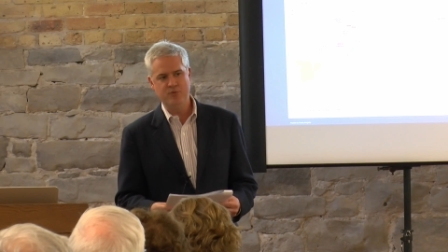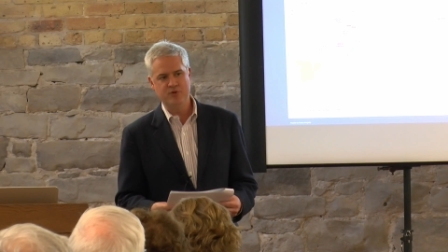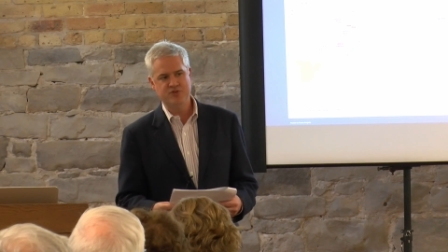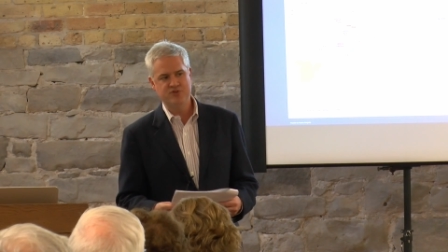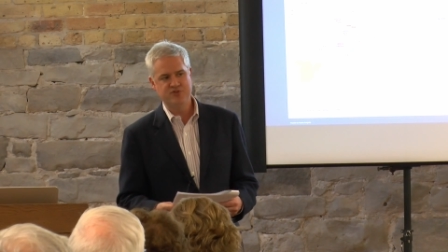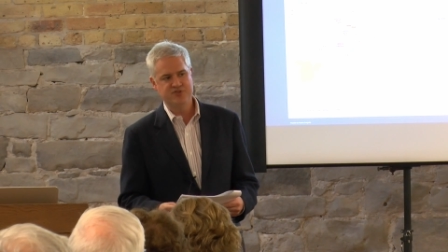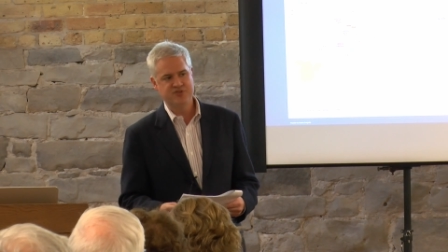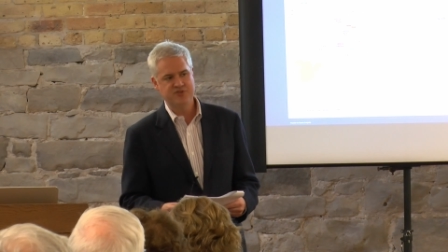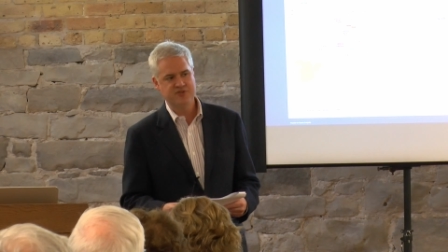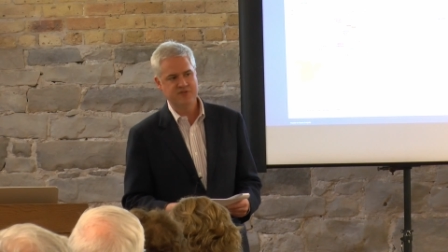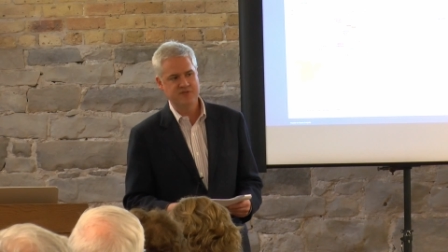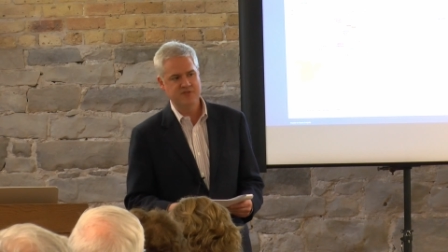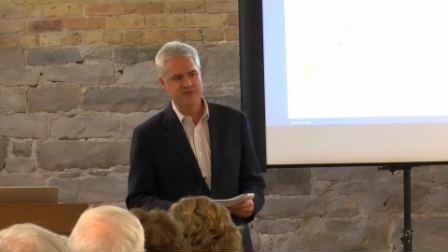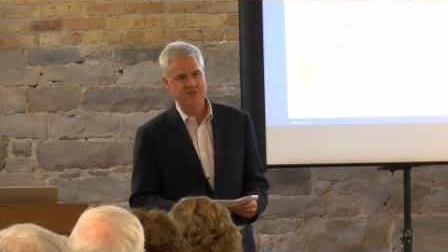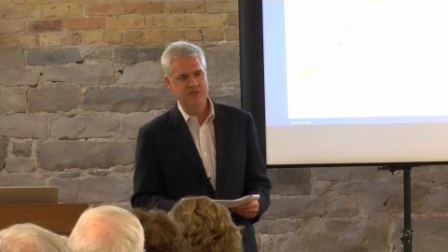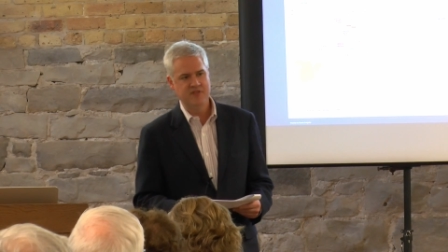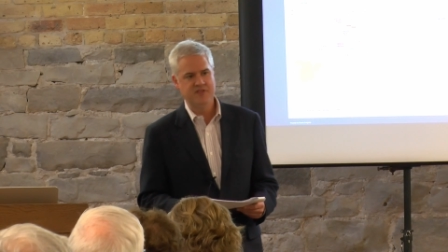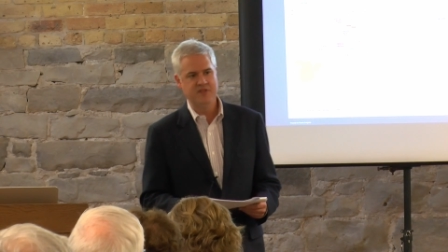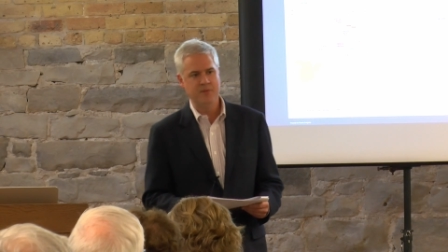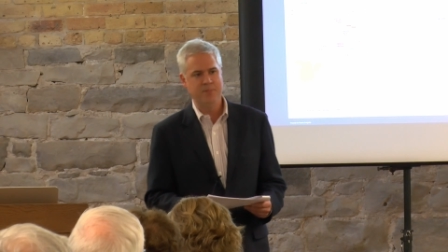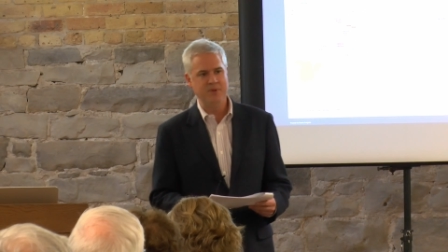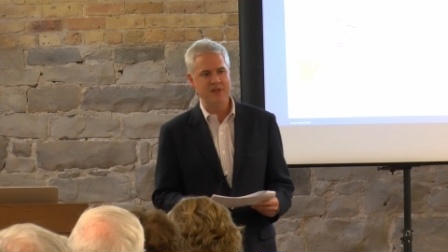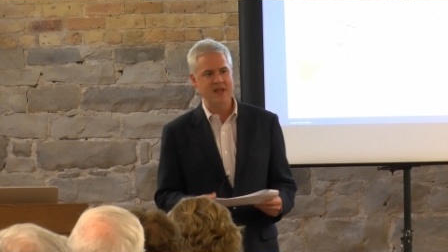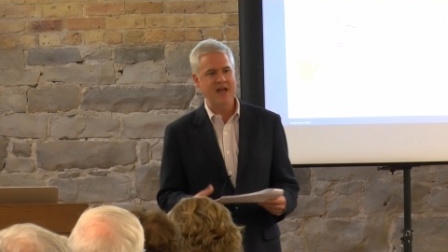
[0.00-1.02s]
which was
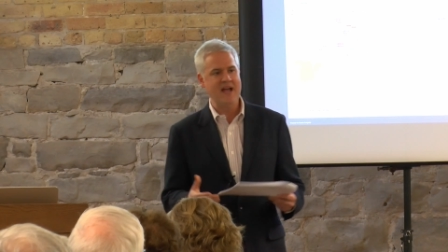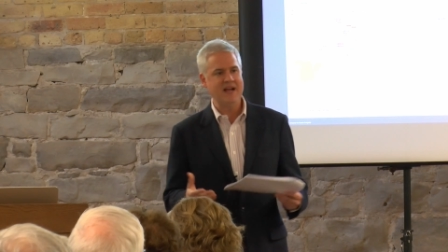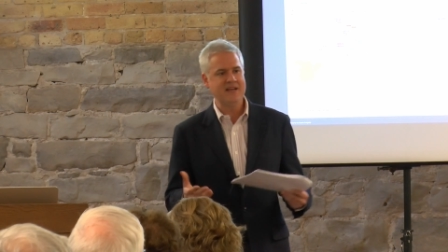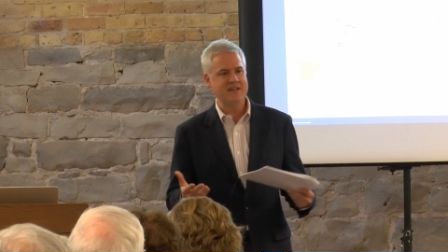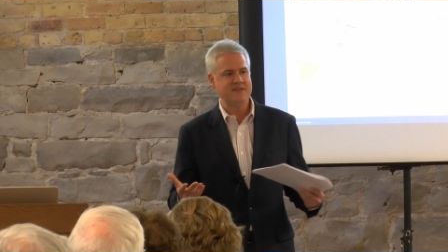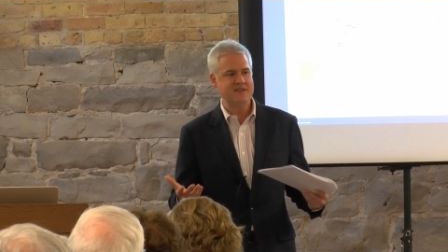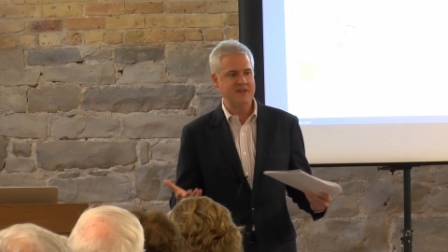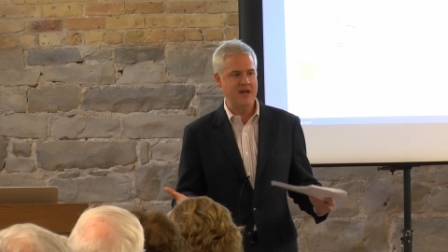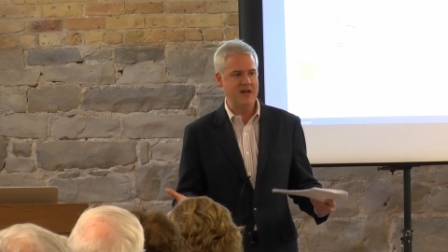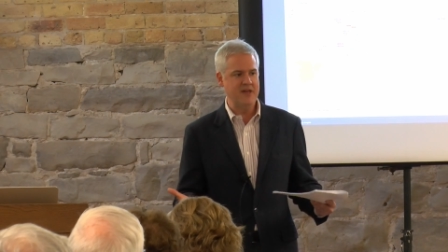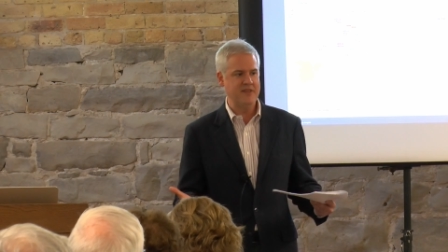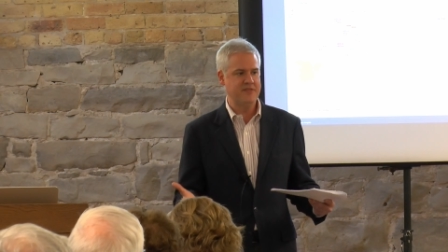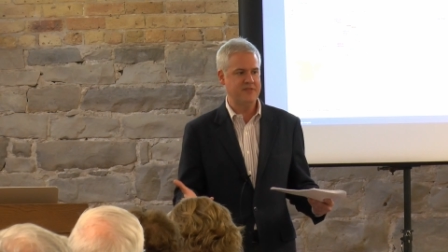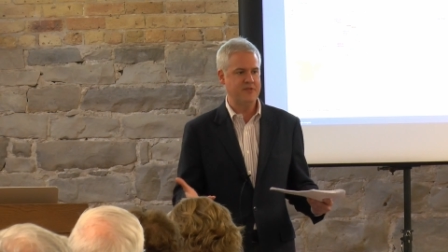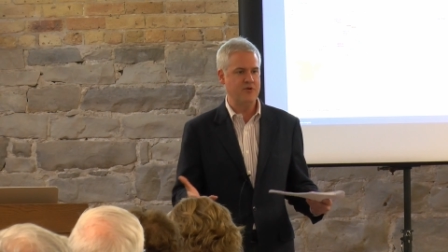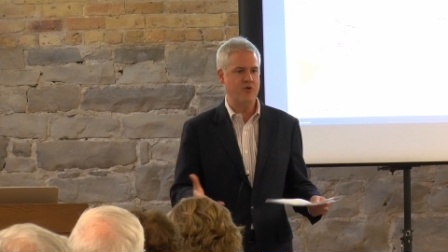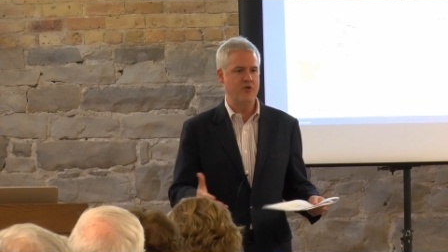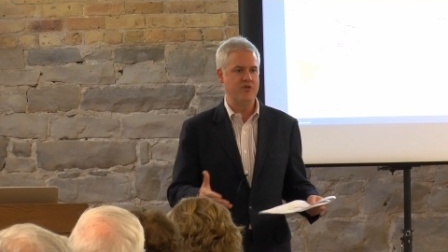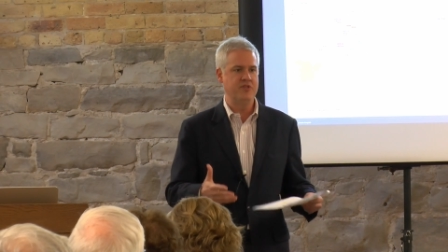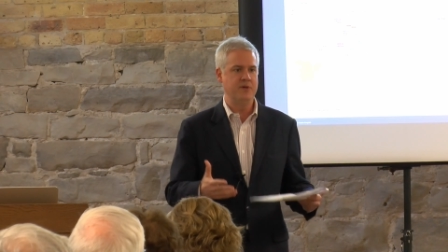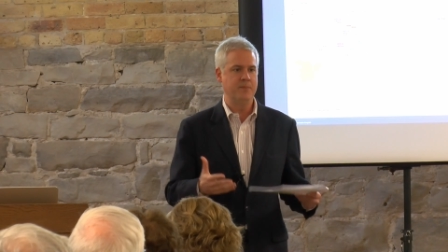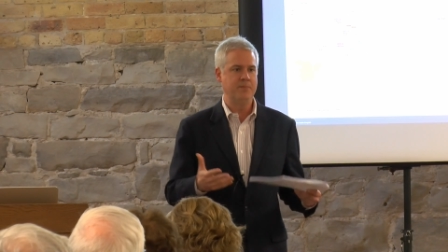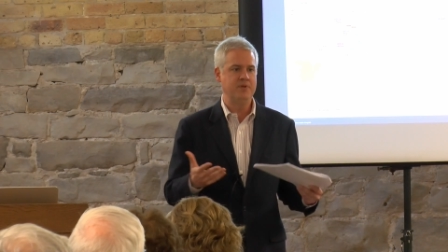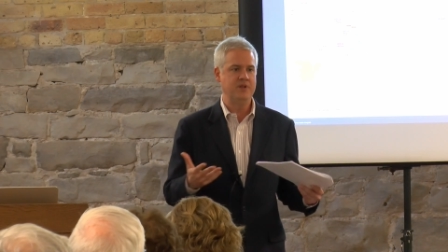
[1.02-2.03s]
the Black Death
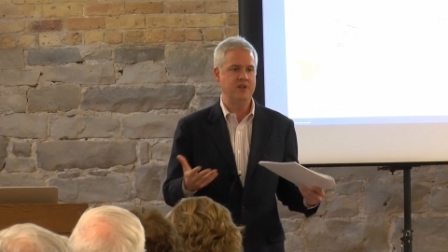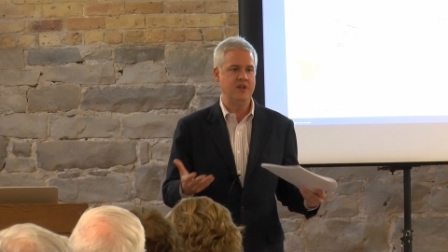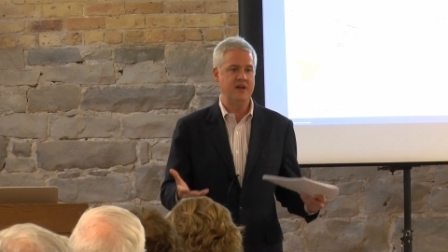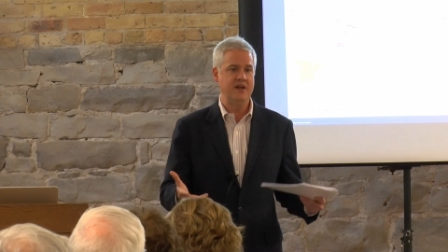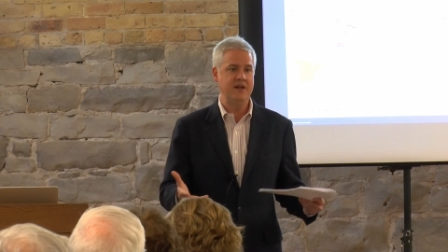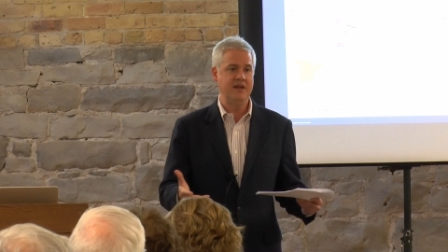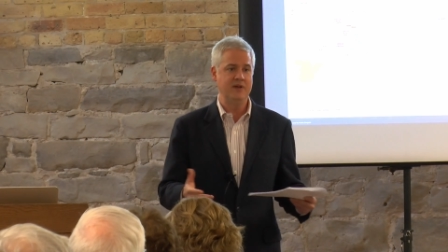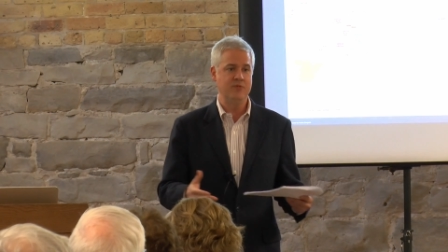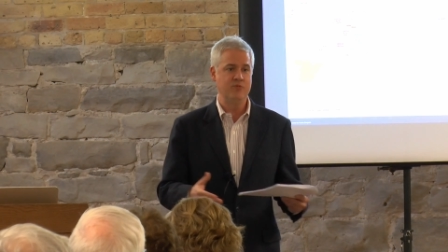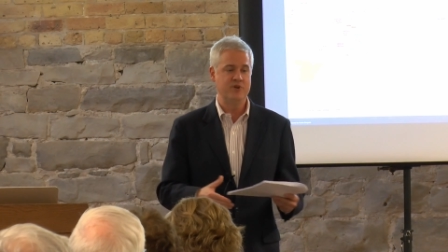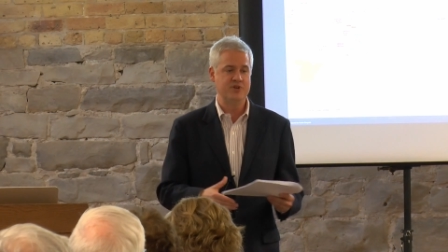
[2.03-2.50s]
or the plague,